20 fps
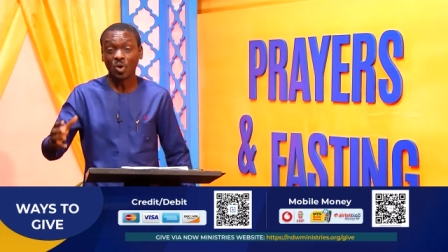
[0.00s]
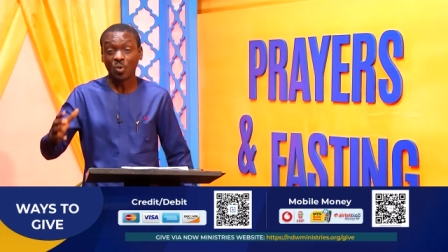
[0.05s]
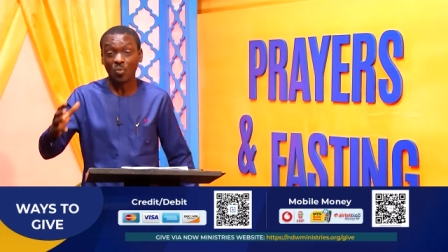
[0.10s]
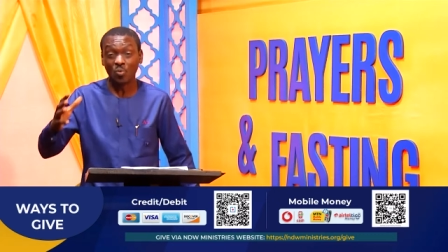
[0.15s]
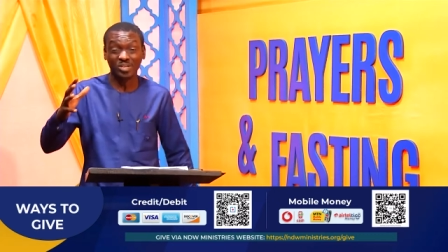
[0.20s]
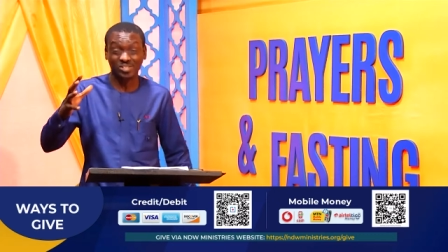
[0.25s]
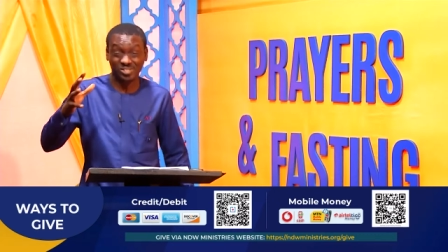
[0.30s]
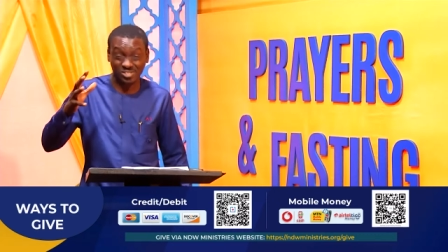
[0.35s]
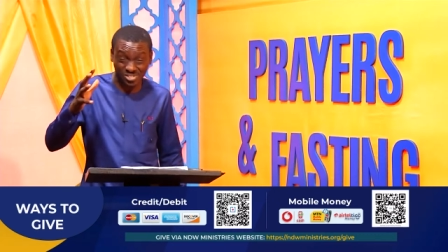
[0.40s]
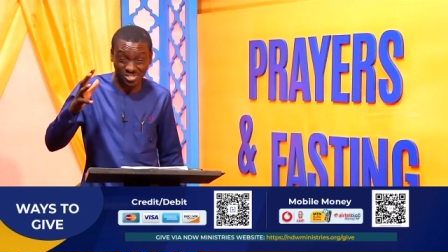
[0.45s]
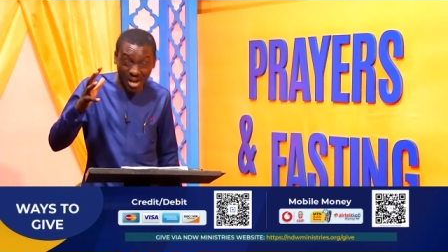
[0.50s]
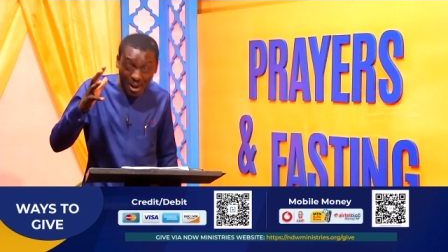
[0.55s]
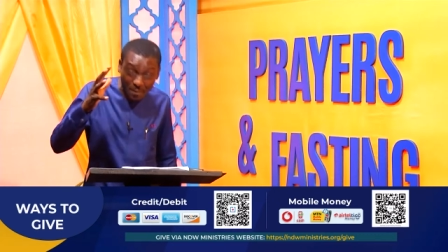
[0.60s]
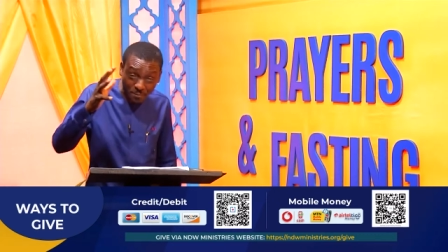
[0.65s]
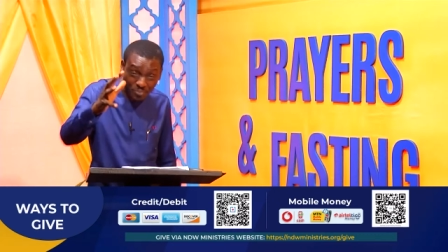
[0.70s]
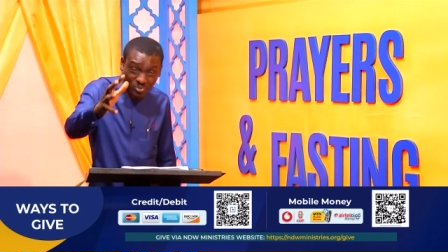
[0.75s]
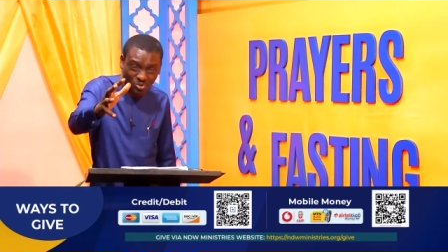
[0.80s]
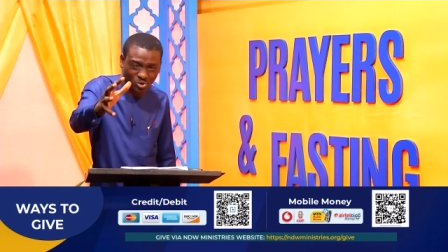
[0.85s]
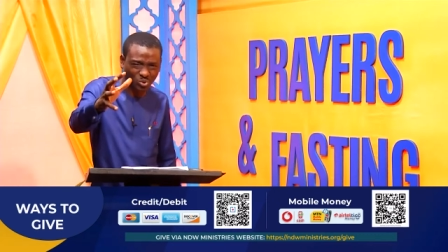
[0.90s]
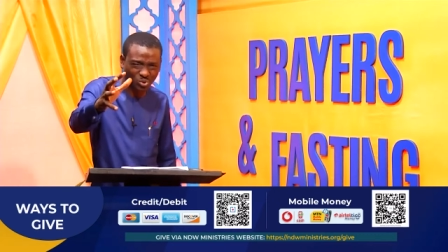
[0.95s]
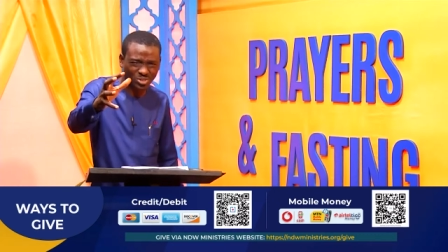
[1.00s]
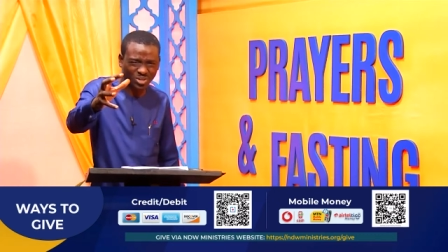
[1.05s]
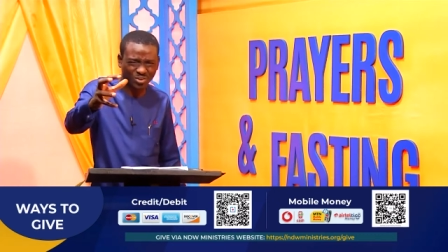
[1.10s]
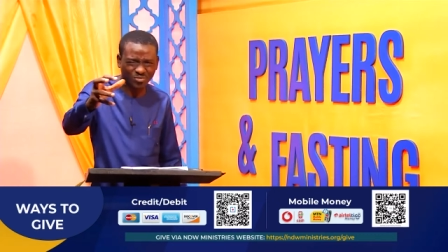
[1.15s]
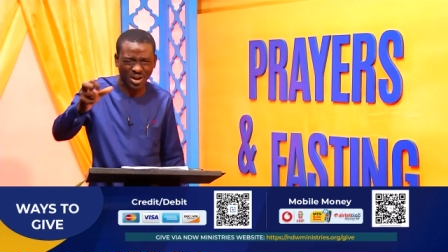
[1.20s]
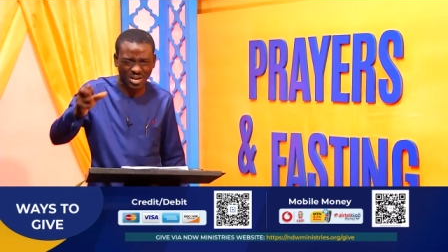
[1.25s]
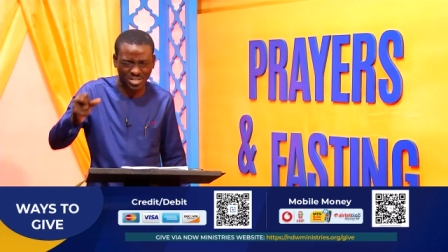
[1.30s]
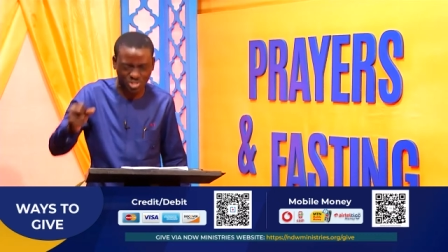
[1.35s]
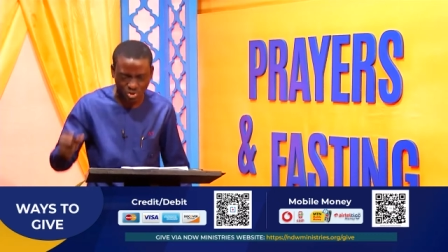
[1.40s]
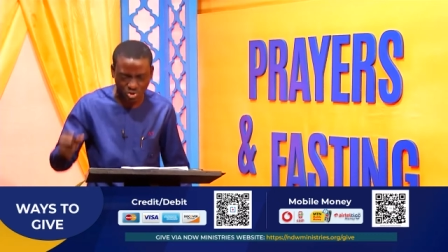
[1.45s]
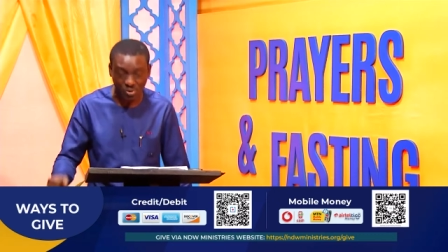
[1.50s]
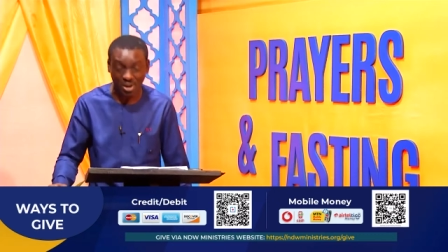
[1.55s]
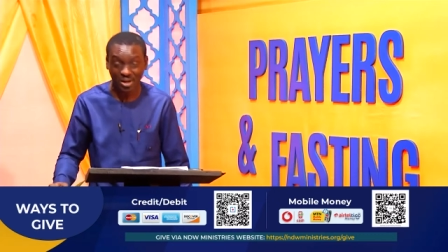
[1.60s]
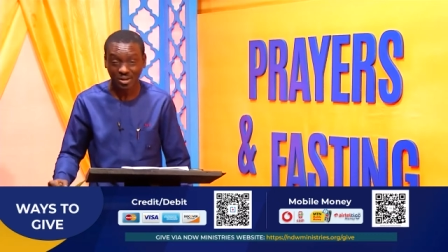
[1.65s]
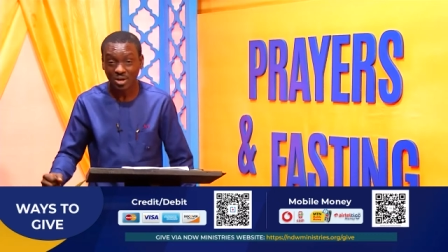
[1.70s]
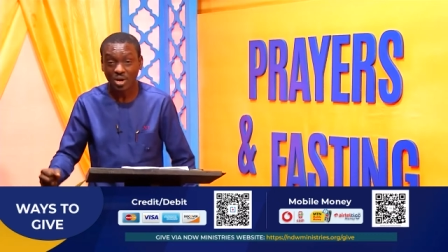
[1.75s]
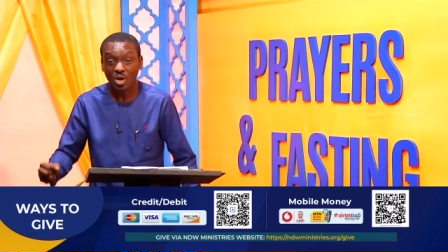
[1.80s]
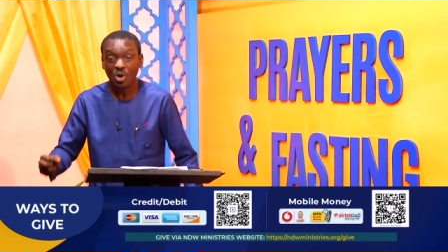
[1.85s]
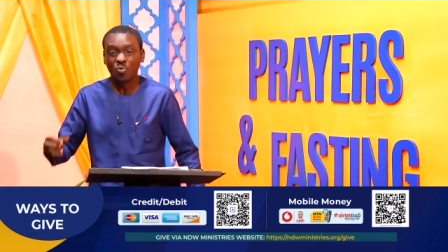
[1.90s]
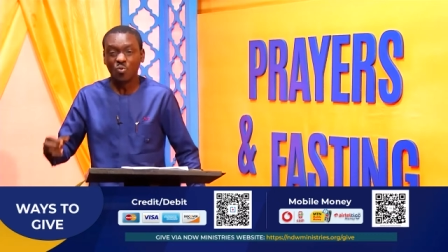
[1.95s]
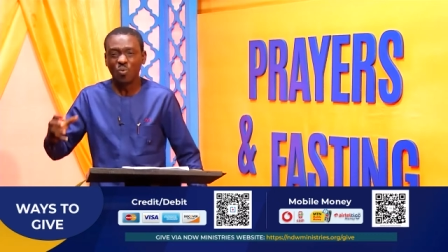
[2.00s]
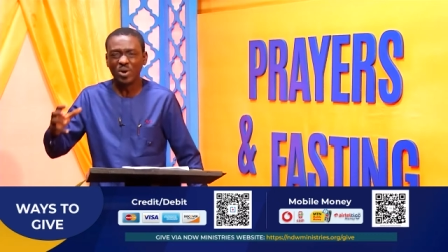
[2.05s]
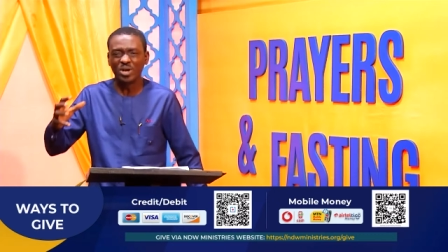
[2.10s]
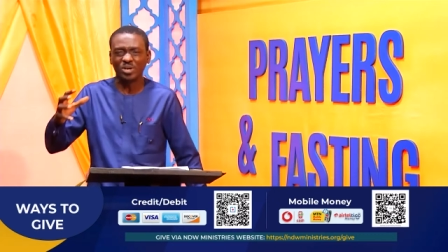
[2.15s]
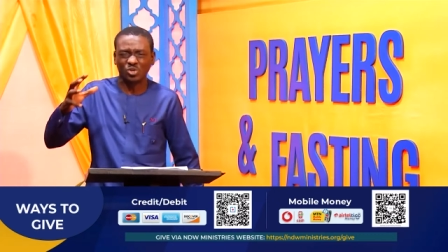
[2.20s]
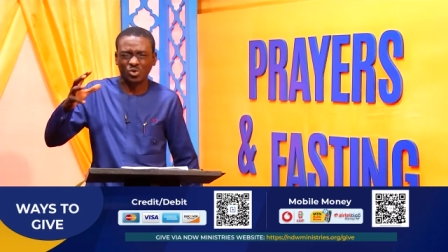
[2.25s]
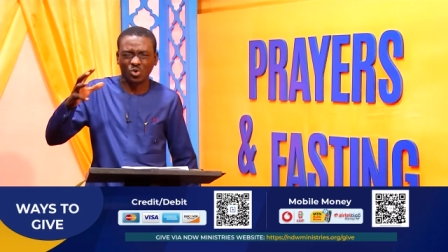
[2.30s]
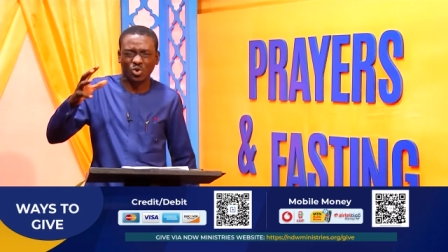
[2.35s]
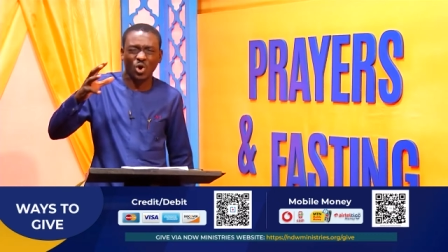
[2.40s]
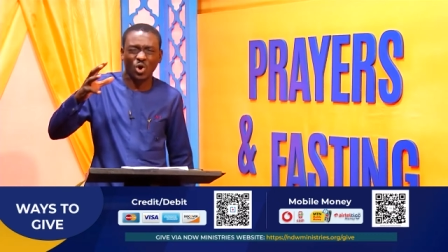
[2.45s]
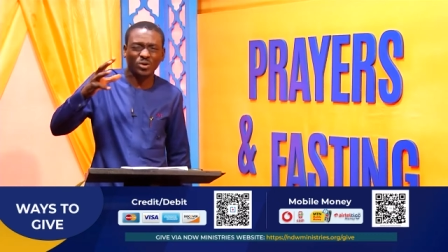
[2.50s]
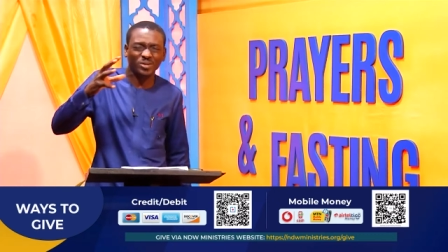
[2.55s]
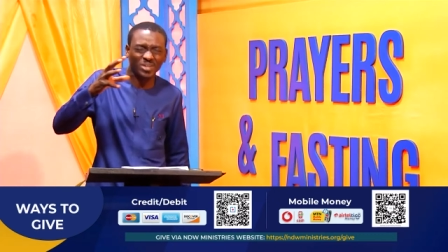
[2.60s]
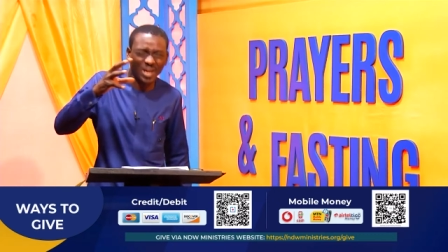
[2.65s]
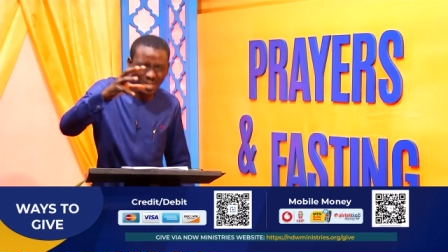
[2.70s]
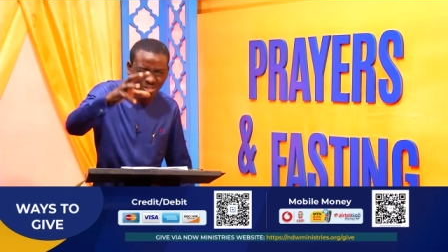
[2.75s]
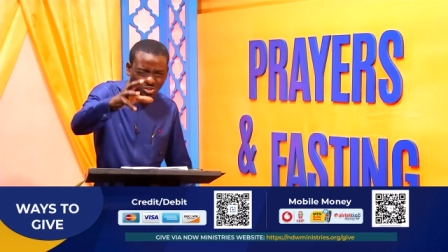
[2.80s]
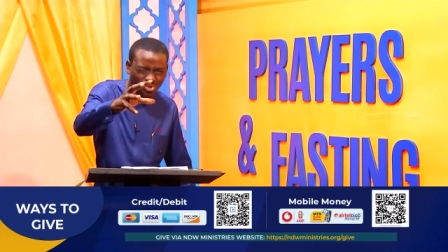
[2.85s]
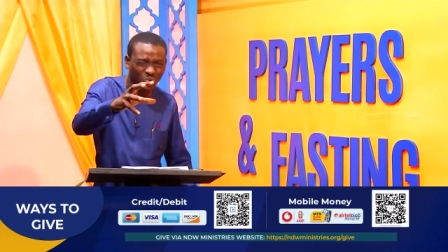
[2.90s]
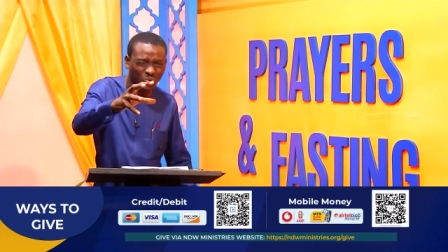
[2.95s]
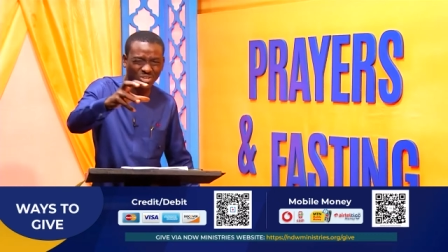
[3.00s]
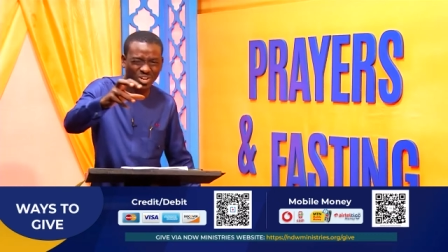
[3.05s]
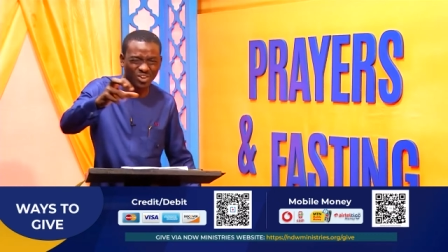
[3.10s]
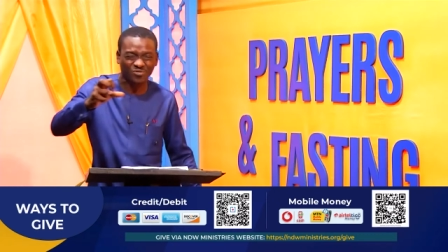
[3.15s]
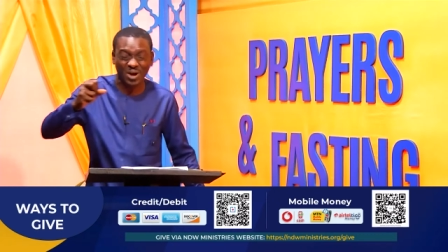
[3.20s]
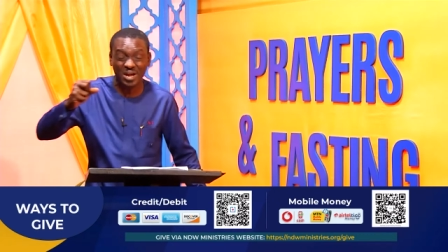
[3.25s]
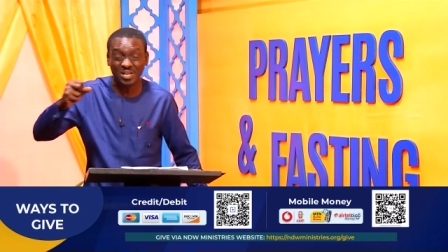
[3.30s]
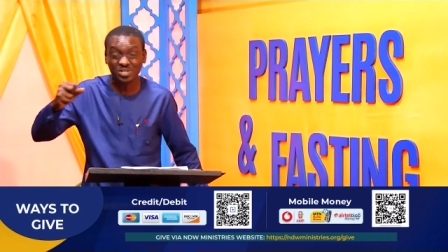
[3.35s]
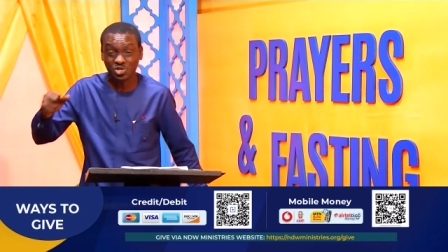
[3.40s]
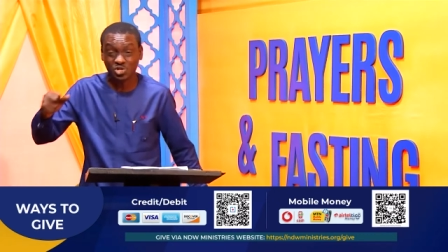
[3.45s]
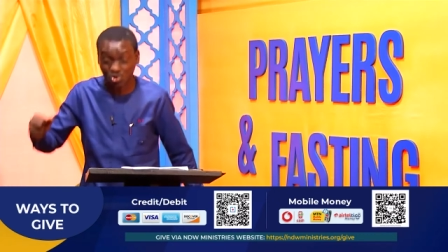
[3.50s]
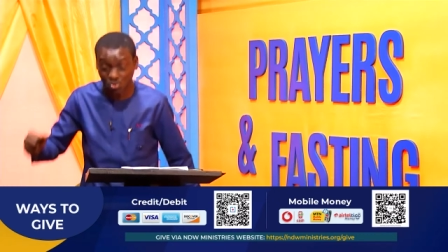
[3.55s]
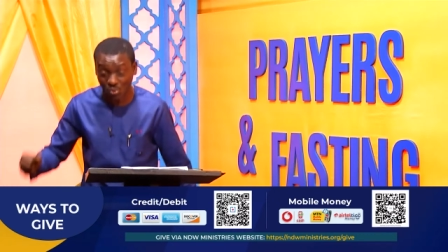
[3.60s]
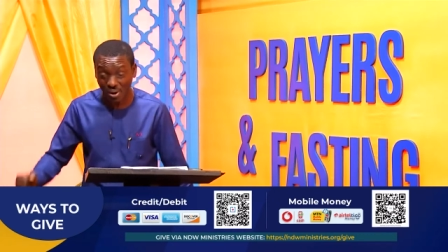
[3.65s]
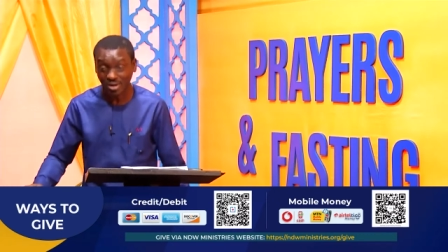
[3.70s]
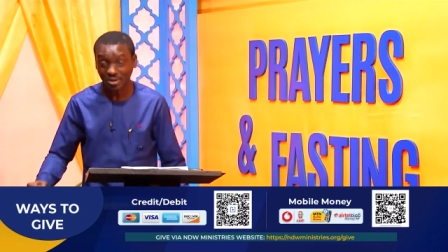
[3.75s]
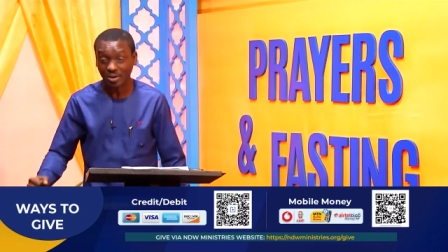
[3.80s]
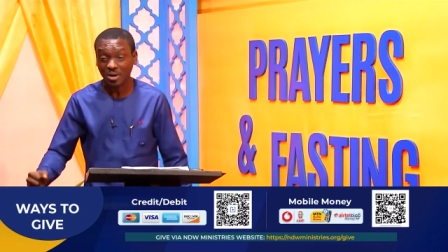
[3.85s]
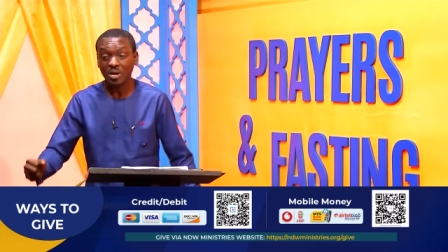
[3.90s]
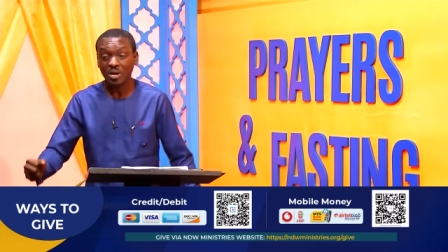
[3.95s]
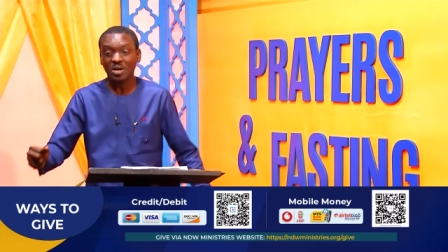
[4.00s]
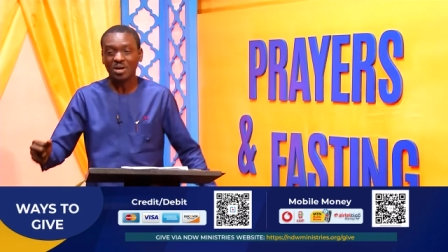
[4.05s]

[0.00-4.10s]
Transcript: we tap to divine strength, we connect to divine strength